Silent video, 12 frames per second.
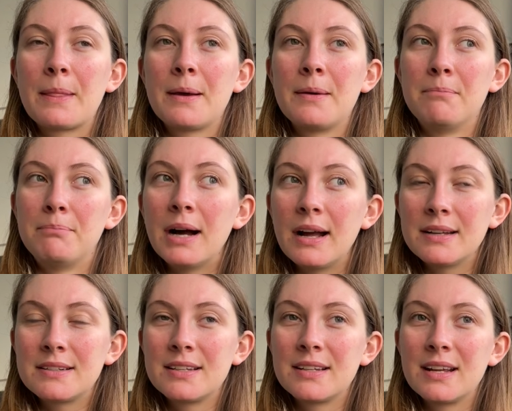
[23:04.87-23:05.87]

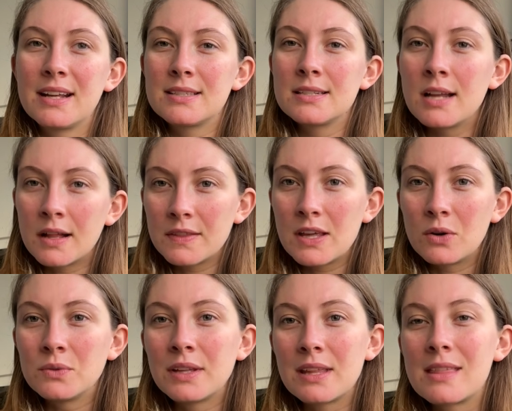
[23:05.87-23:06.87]
But it's not the
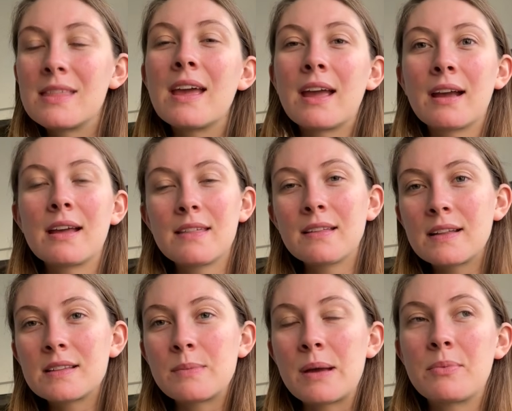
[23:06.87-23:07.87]
only thing. I think
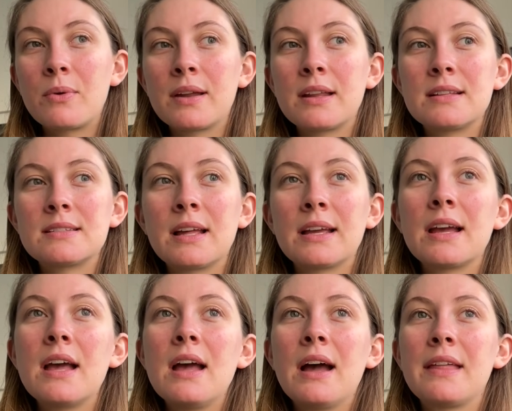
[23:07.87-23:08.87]
that's my point, is like,
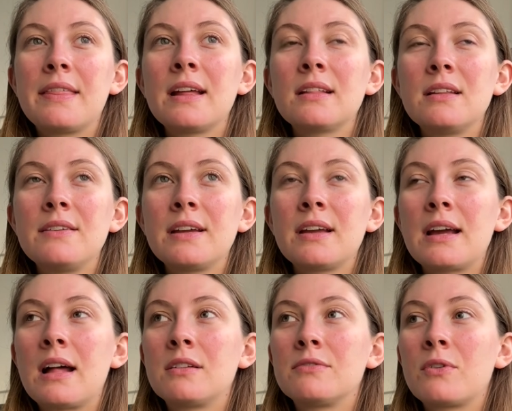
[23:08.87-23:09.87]
I think living in
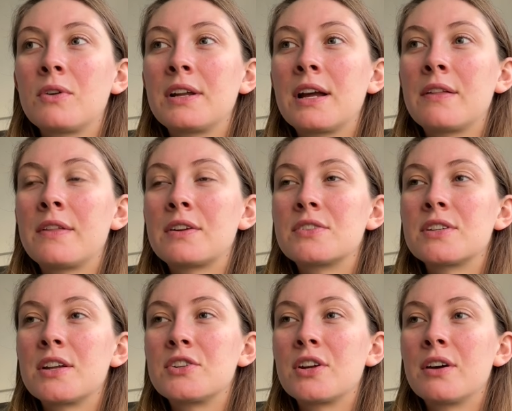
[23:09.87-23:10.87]
California, there's
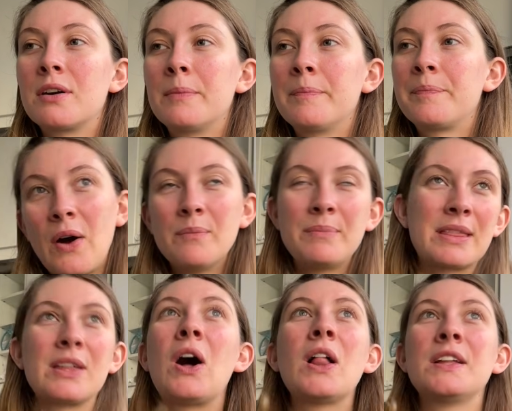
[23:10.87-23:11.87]
such a
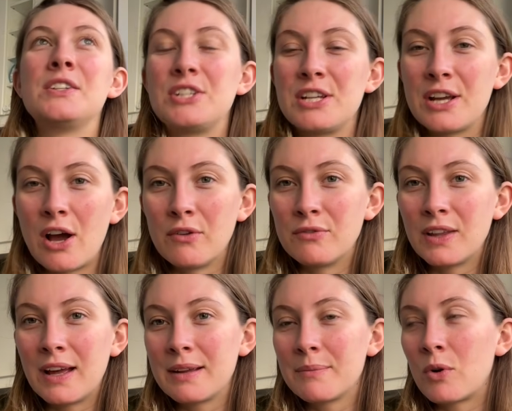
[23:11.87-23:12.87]
mythology of
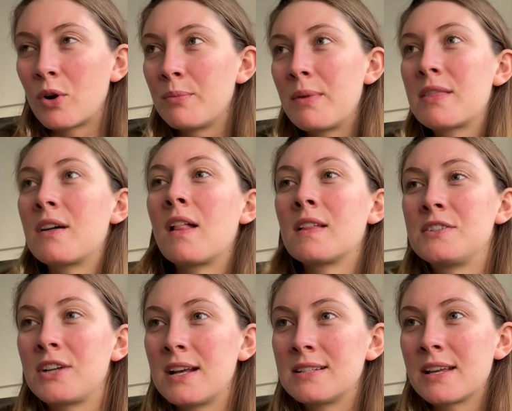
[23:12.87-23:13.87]
like, or a
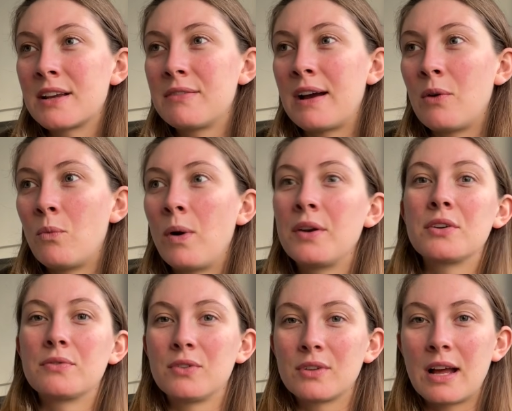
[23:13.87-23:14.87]
mythologizing of how
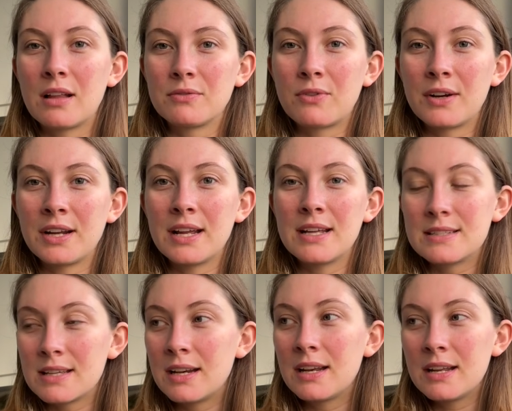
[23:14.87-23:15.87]
wonderful California is.
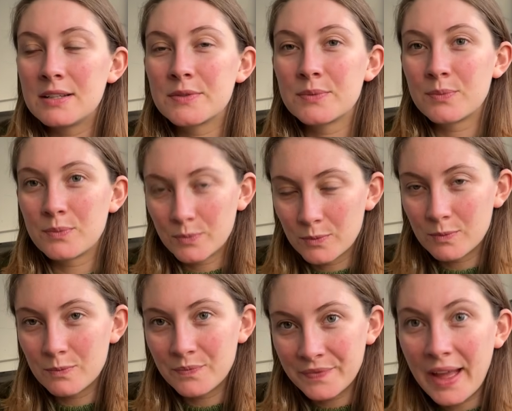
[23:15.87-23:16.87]
And it is
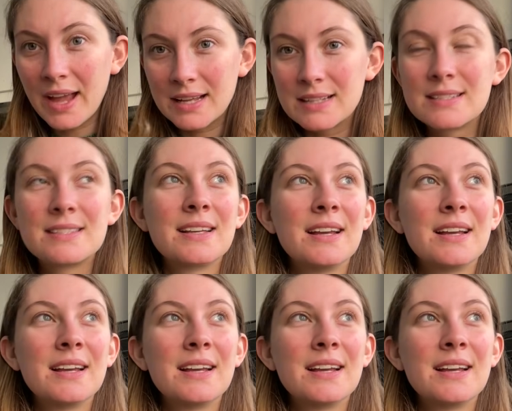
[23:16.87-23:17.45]
nice.